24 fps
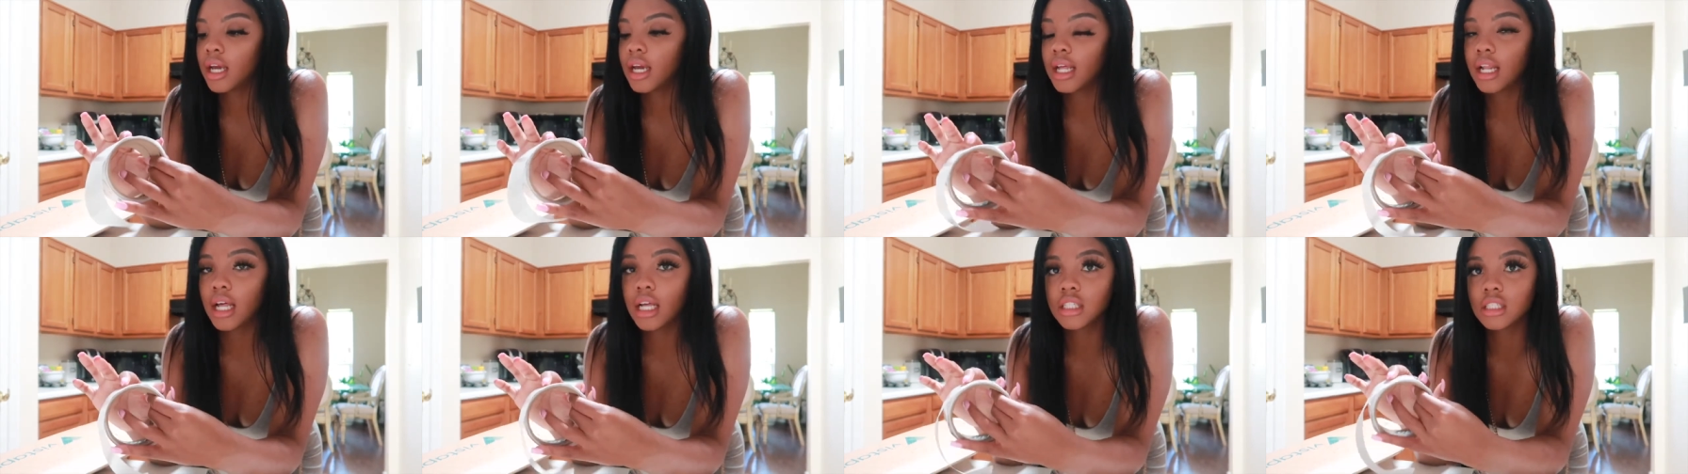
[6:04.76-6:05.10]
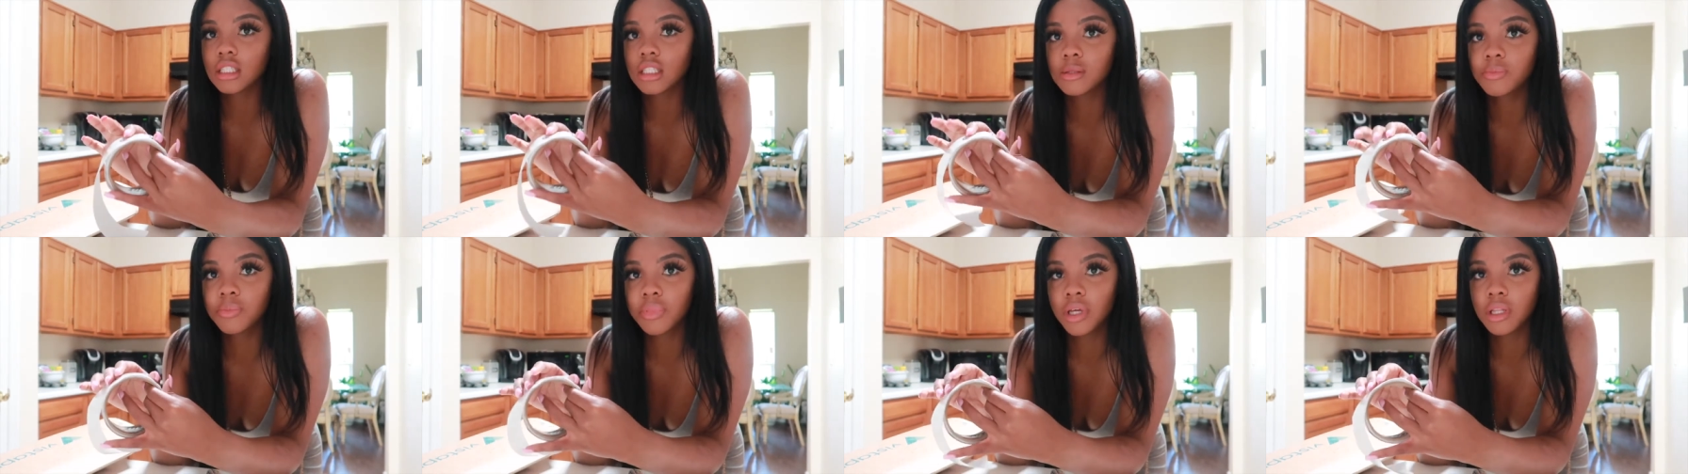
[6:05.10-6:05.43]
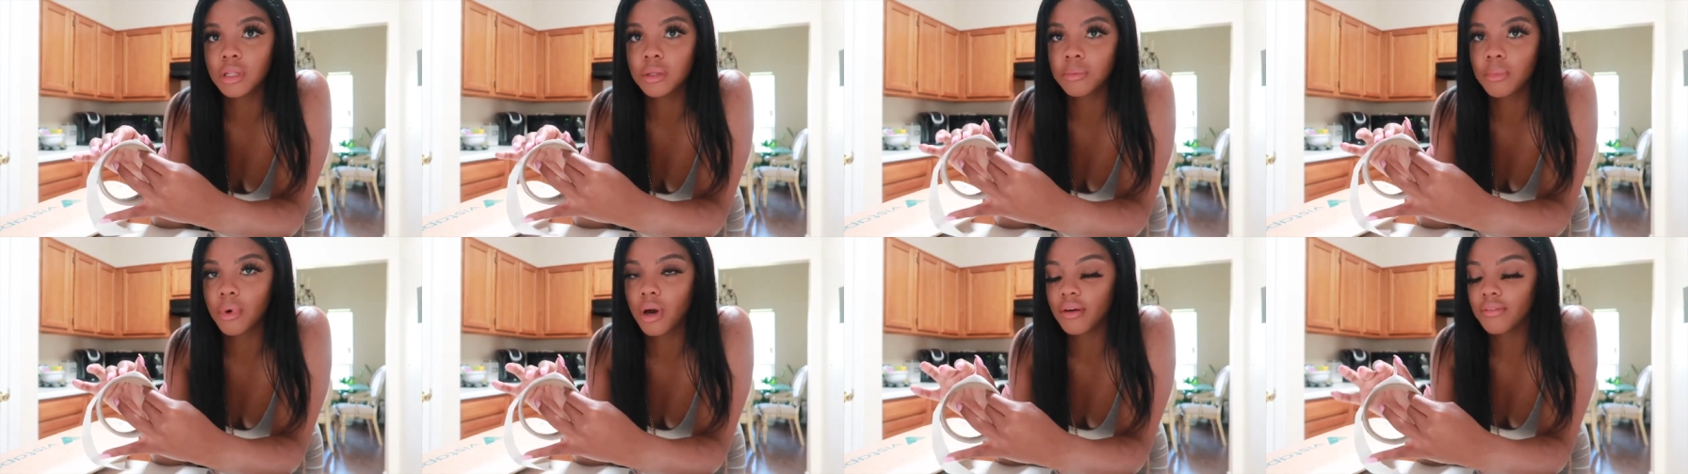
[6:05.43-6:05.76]
and i just peel
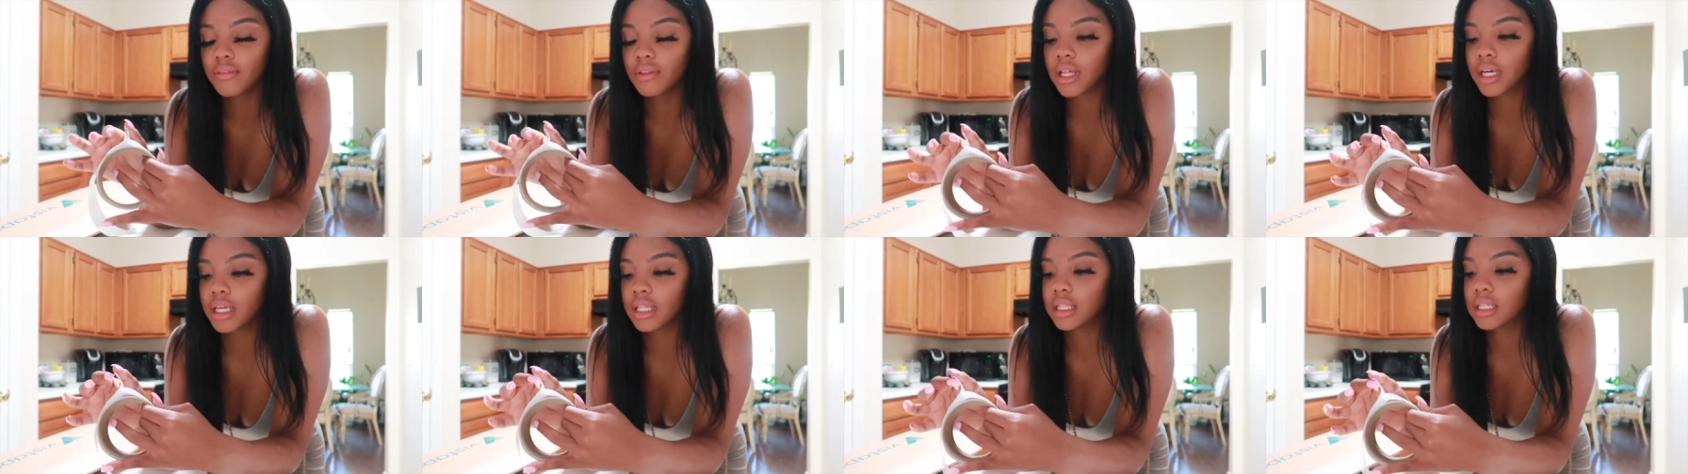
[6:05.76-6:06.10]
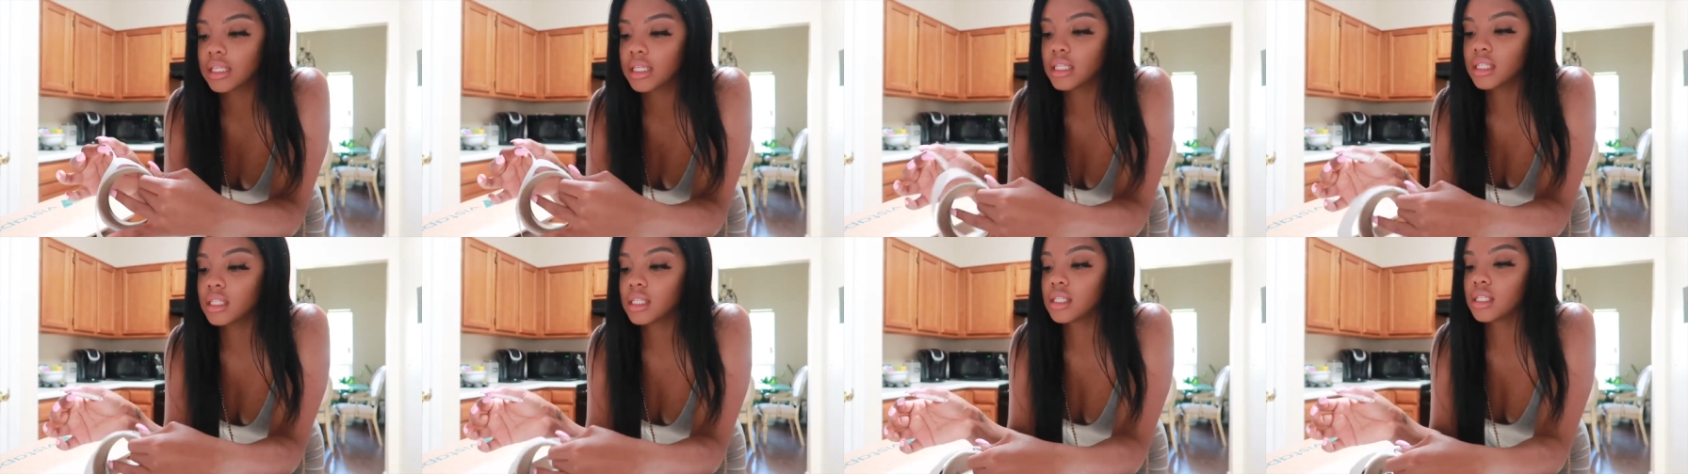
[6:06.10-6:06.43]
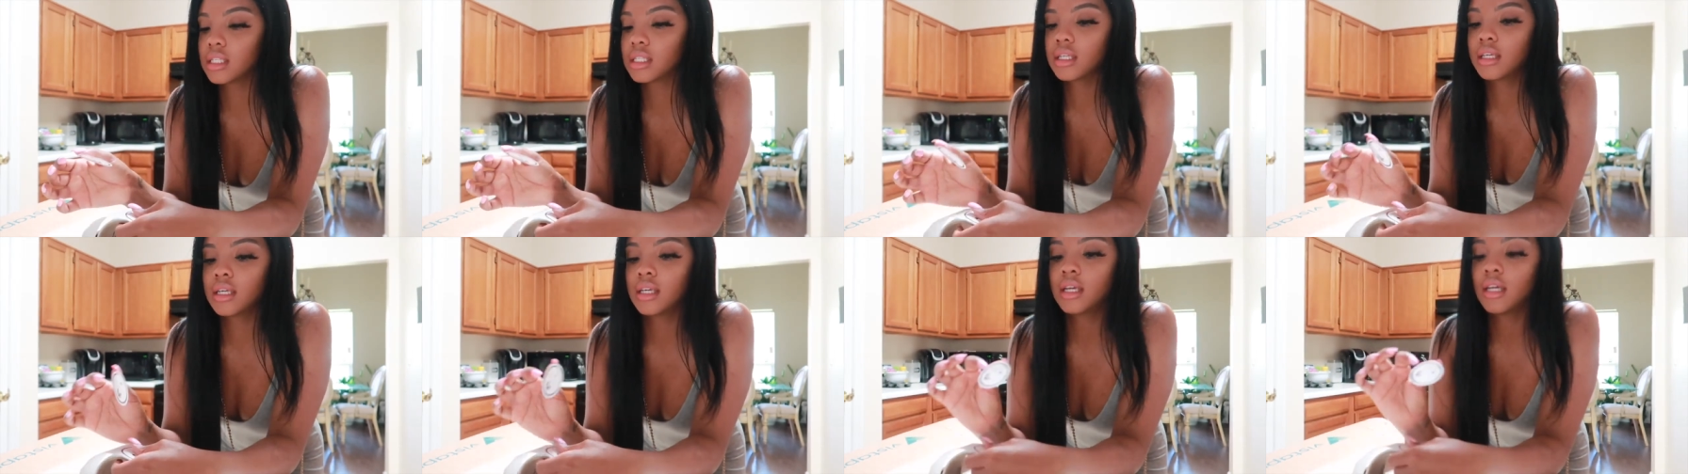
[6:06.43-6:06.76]
them off like this
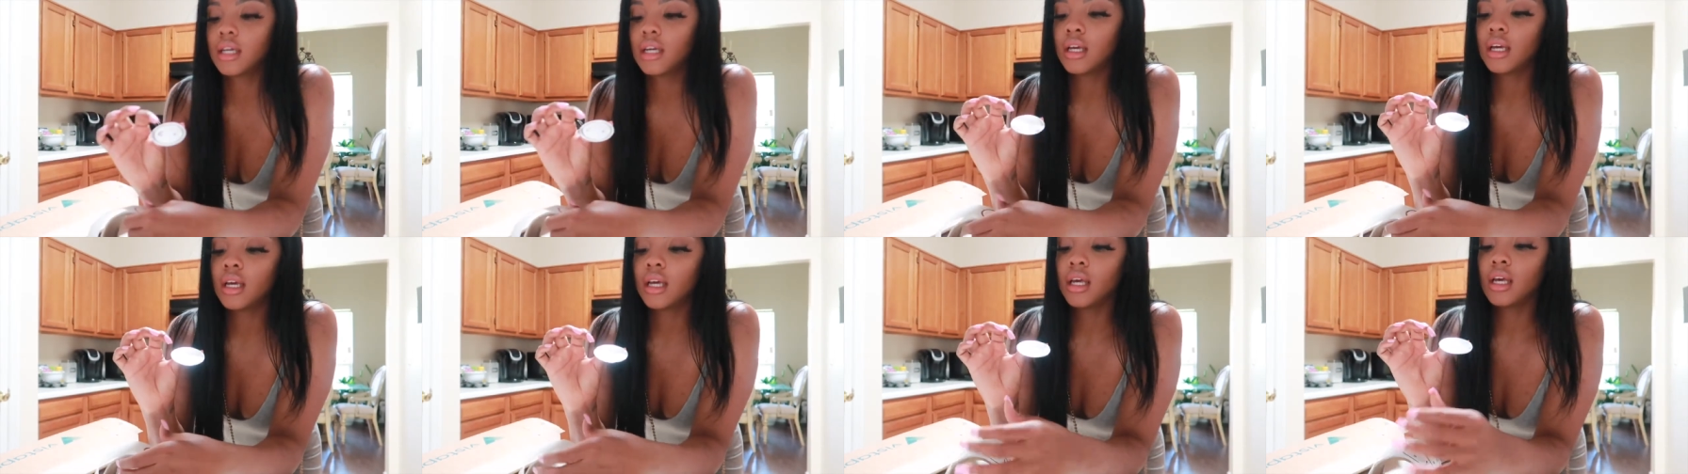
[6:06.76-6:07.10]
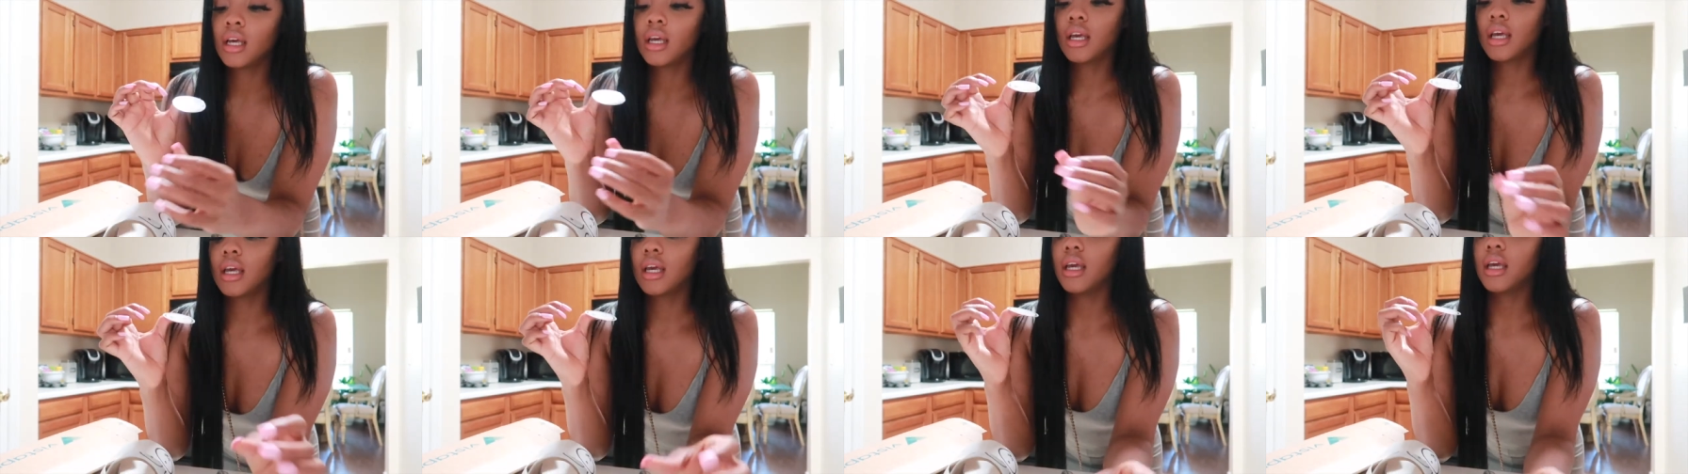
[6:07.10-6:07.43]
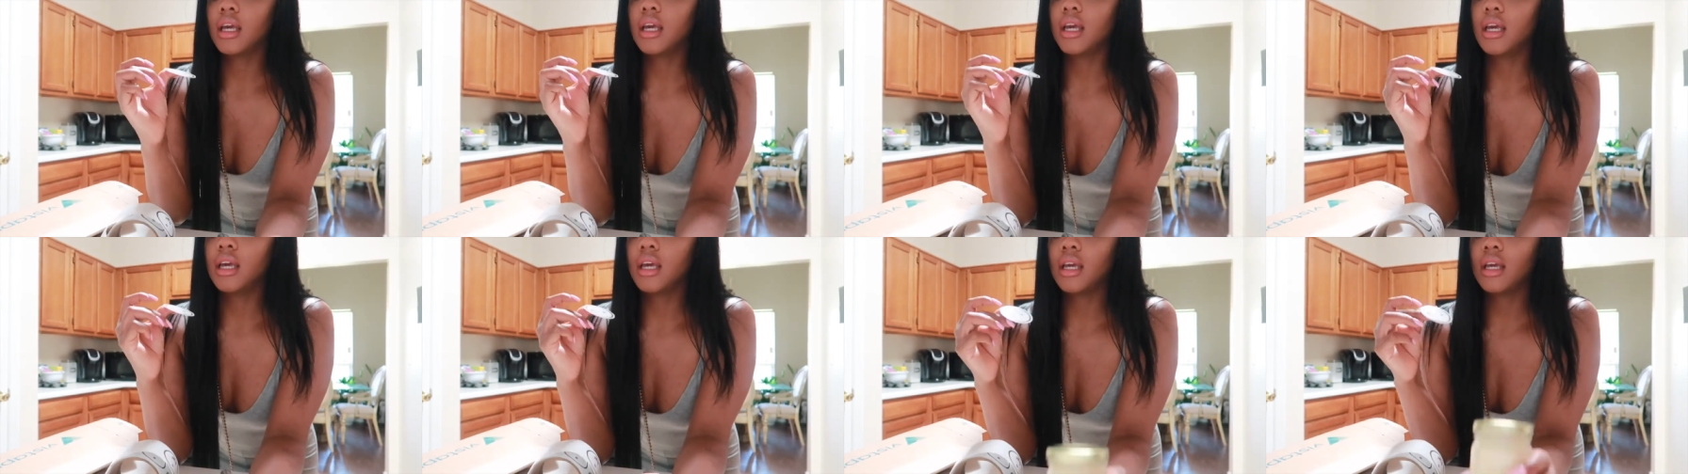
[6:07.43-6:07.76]

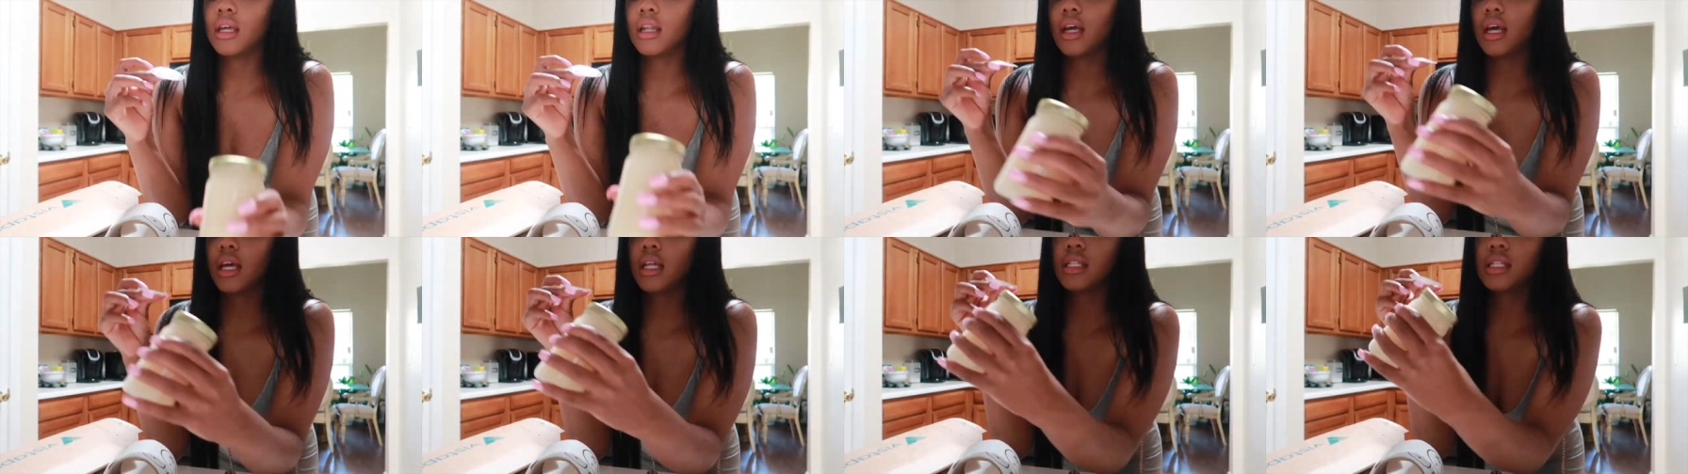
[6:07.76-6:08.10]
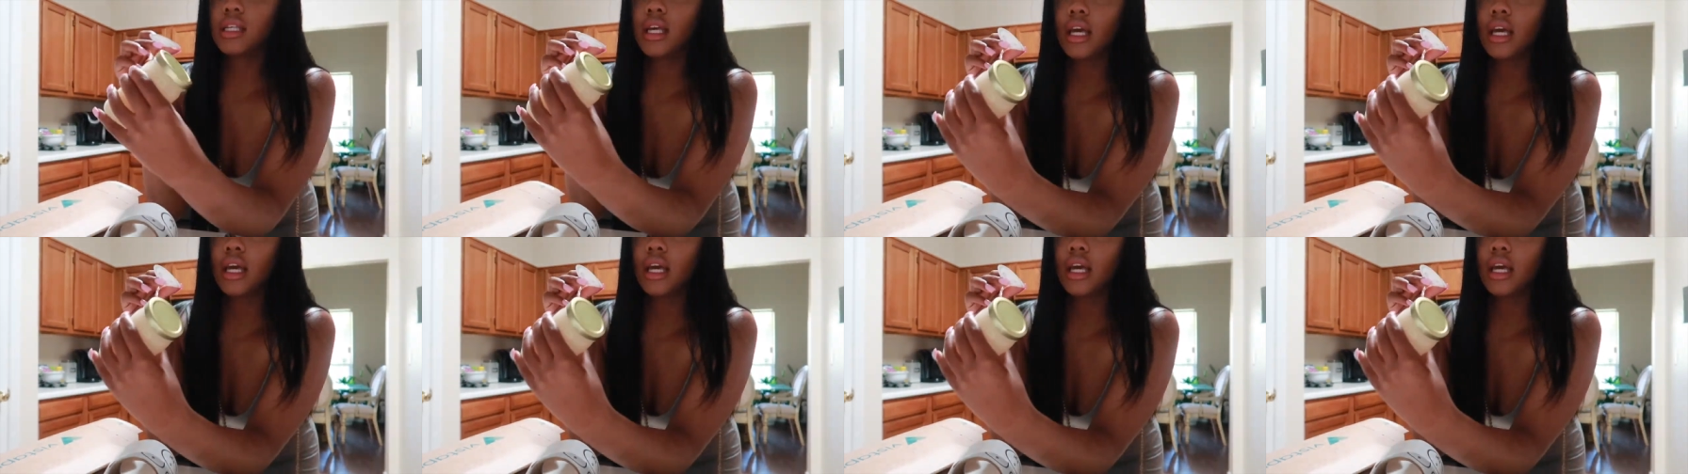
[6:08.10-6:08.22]
and i